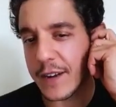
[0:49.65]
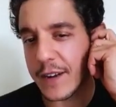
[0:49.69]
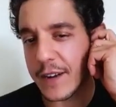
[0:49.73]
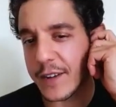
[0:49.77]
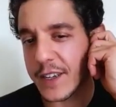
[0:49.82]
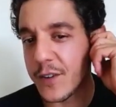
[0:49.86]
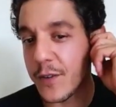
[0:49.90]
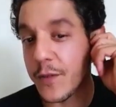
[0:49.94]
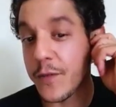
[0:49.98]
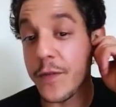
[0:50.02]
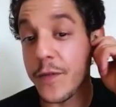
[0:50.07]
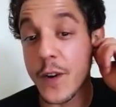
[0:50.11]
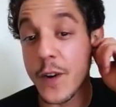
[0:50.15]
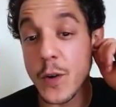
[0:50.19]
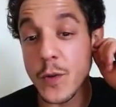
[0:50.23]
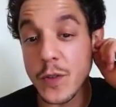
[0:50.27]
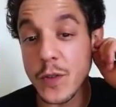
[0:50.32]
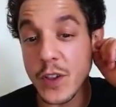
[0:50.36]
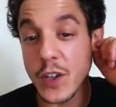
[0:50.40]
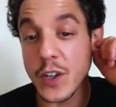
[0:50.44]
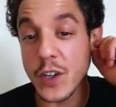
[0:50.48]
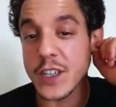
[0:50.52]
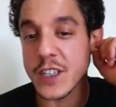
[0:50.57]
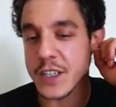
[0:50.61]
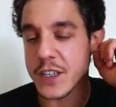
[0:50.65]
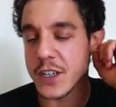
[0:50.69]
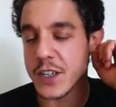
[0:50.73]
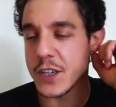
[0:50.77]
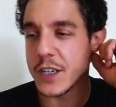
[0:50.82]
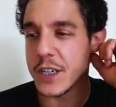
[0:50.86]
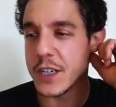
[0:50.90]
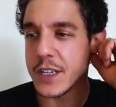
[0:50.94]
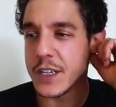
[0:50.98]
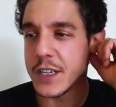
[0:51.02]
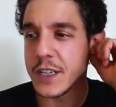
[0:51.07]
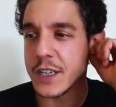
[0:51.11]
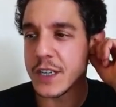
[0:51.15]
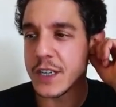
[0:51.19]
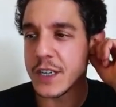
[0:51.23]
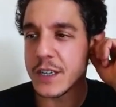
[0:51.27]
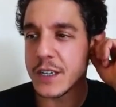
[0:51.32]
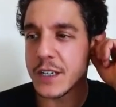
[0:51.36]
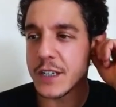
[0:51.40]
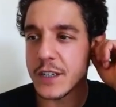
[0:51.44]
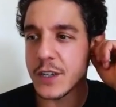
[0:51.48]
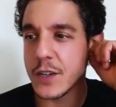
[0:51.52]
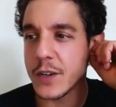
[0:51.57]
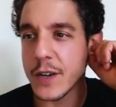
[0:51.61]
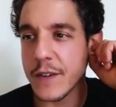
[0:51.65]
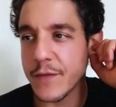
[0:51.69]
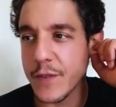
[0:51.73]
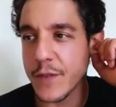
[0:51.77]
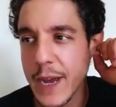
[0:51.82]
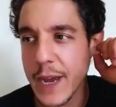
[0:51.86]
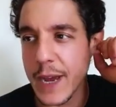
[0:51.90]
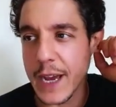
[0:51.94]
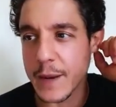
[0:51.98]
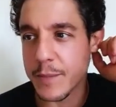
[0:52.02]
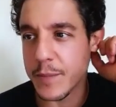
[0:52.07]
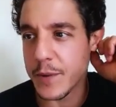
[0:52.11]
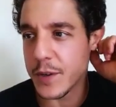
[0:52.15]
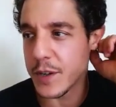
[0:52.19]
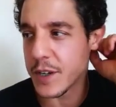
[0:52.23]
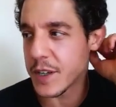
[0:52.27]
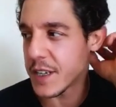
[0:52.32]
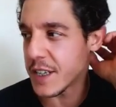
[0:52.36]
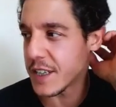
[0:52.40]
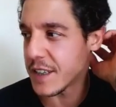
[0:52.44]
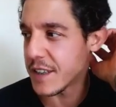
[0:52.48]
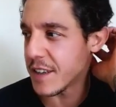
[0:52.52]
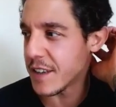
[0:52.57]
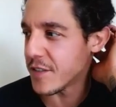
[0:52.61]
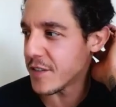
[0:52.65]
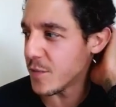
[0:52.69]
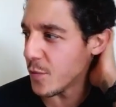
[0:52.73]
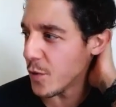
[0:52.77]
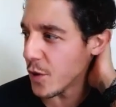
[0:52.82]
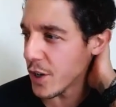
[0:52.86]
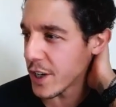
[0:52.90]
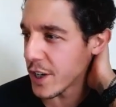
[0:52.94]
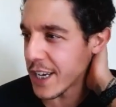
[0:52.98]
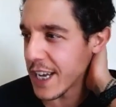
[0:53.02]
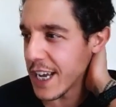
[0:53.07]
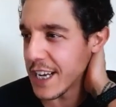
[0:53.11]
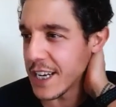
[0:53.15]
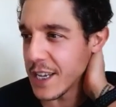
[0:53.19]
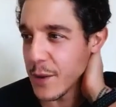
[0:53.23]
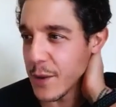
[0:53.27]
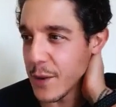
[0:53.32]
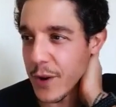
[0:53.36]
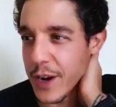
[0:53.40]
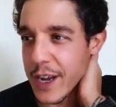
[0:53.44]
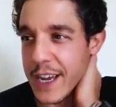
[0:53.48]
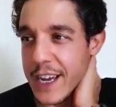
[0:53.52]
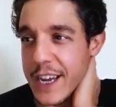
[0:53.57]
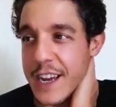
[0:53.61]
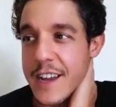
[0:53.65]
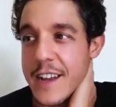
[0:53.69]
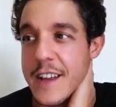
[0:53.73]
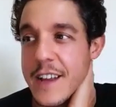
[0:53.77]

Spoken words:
And your phone looks good. You don't have your MacBook. It doesn't work anyway.